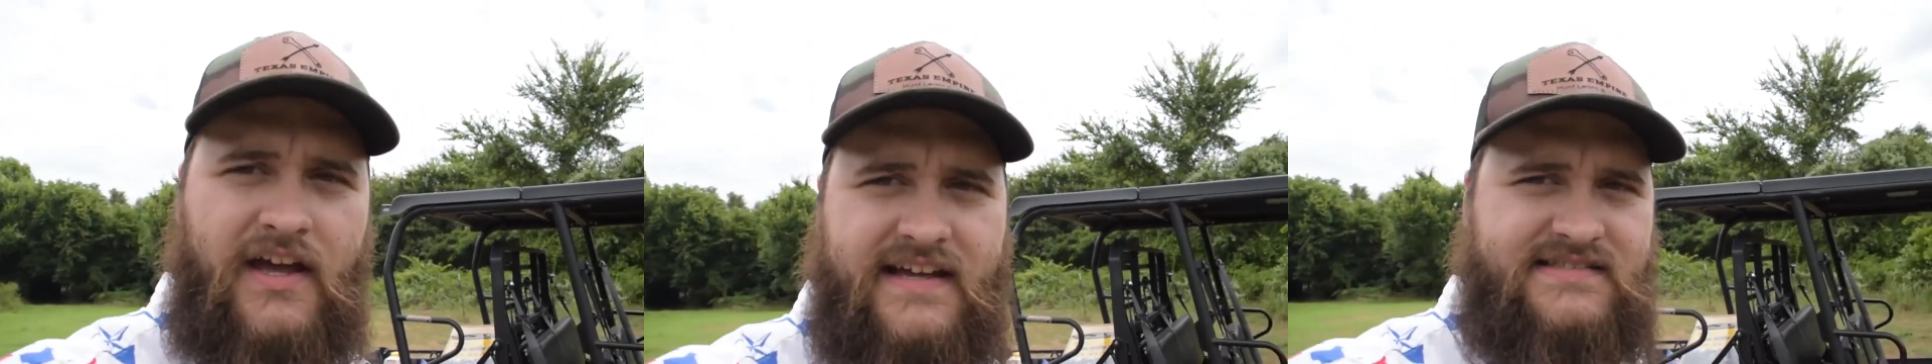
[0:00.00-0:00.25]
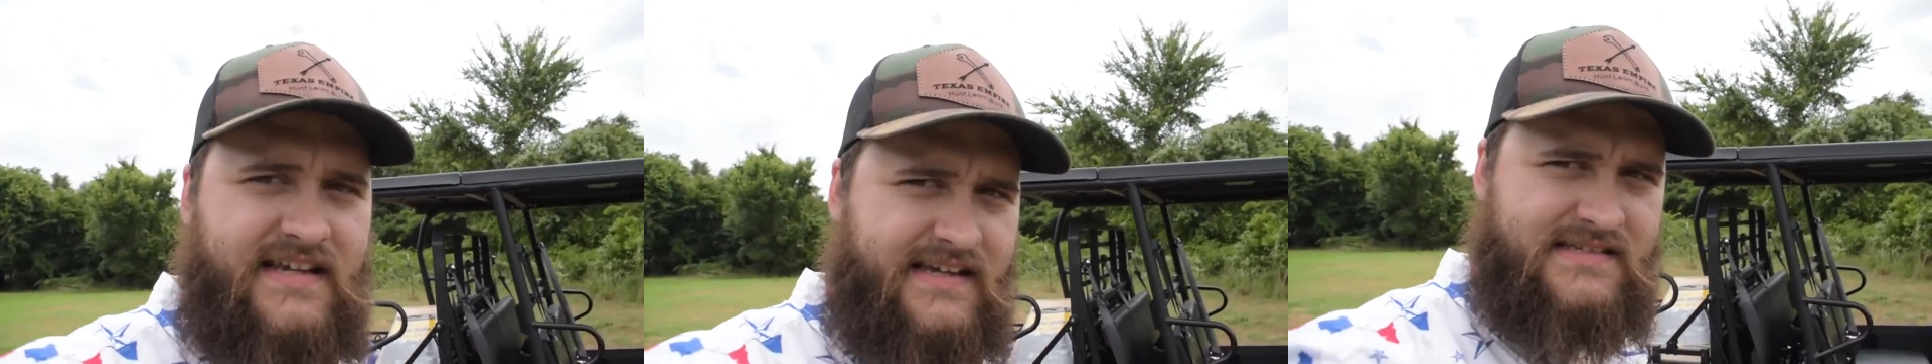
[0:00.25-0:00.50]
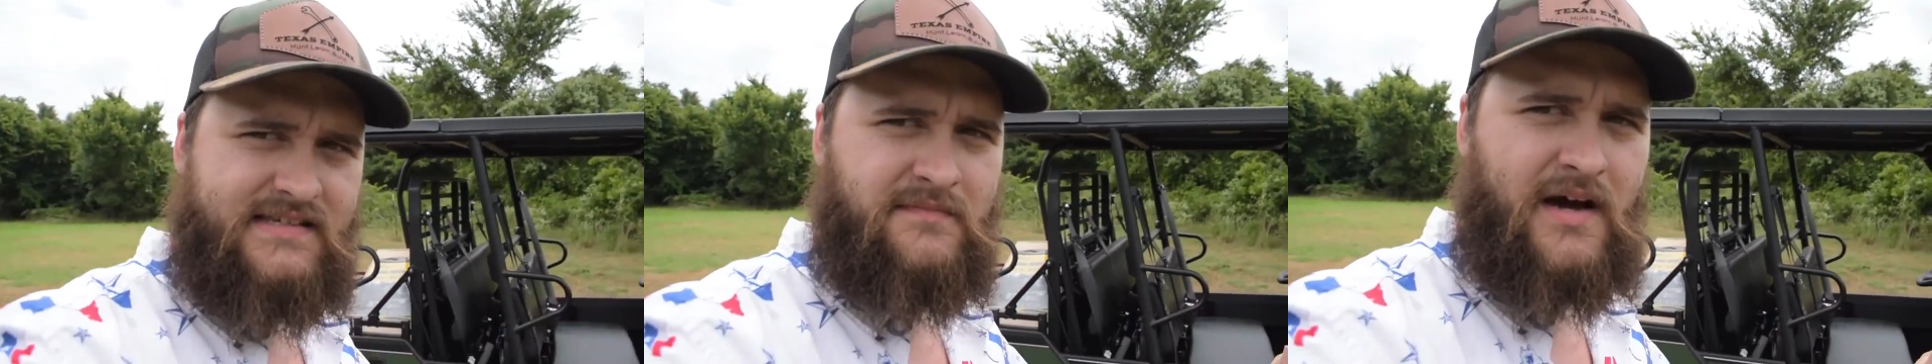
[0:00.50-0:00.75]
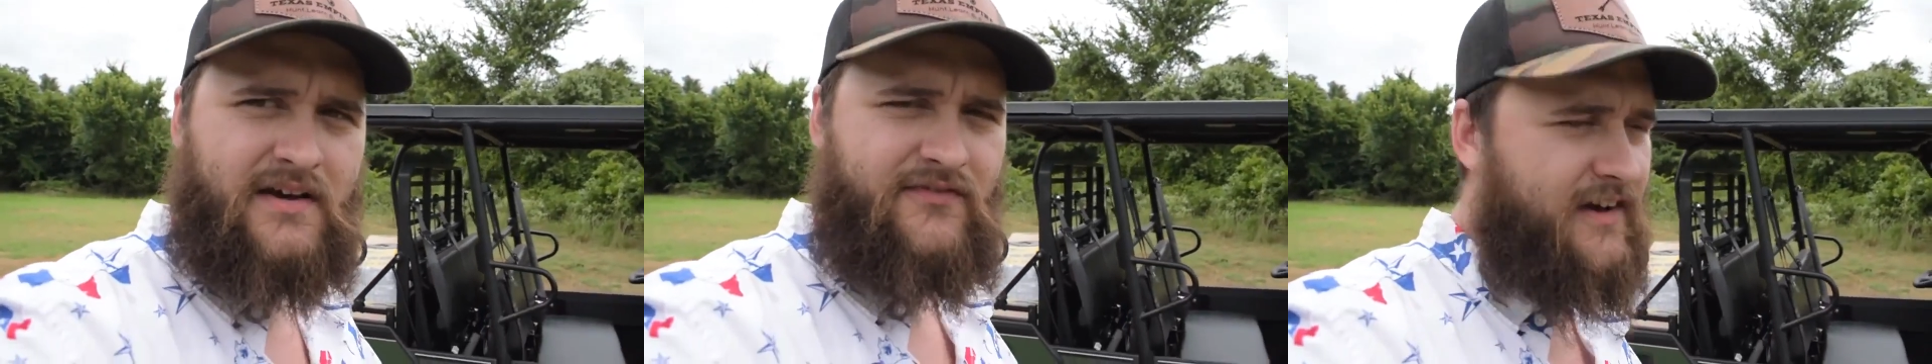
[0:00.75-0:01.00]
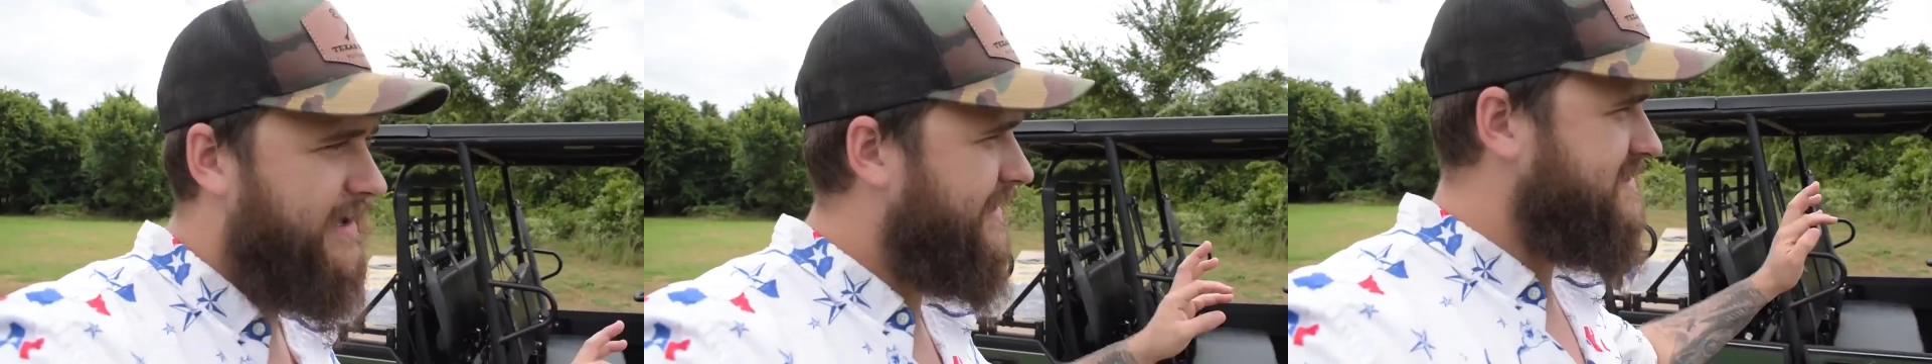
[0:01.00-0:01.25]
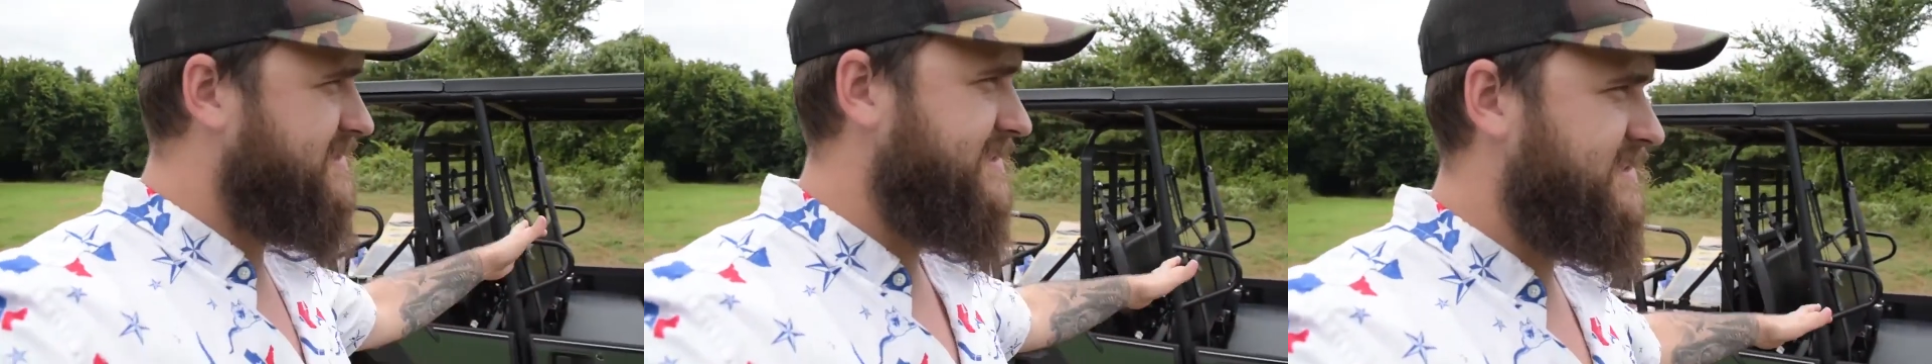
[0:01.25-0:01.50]
It's easy to modify,
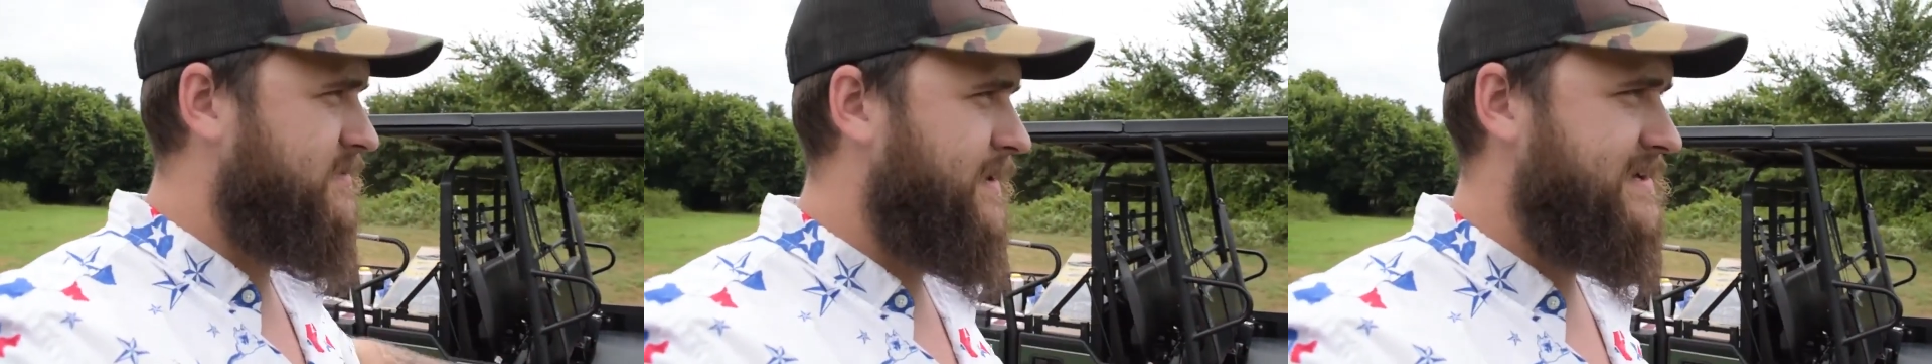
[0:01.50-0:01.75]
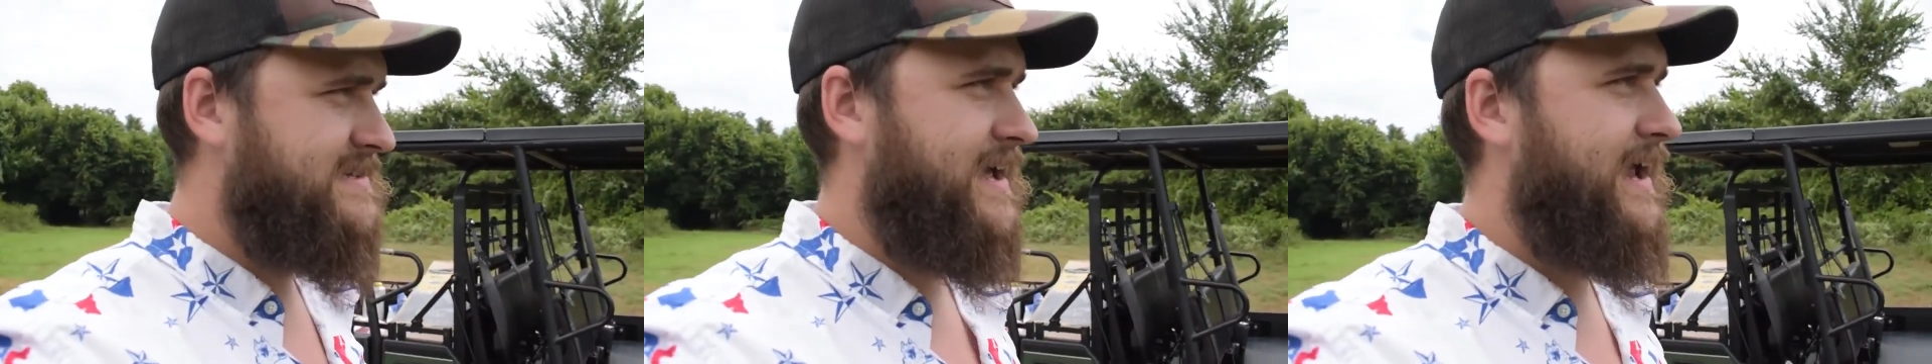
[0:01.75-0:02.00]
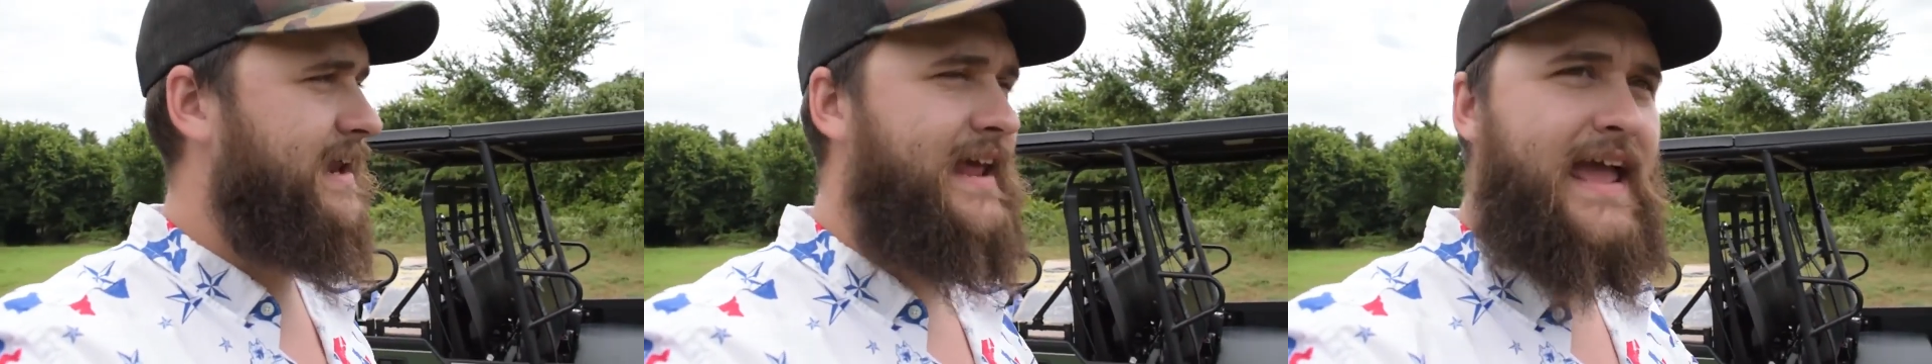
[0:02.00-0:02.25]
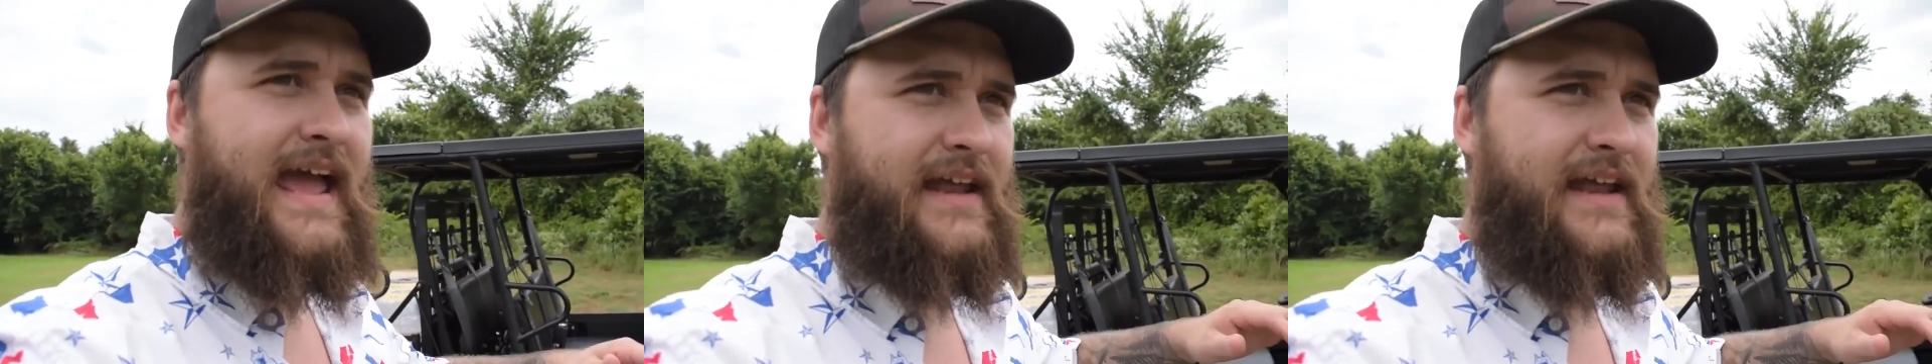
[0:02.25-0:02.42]
it's easy to maintain,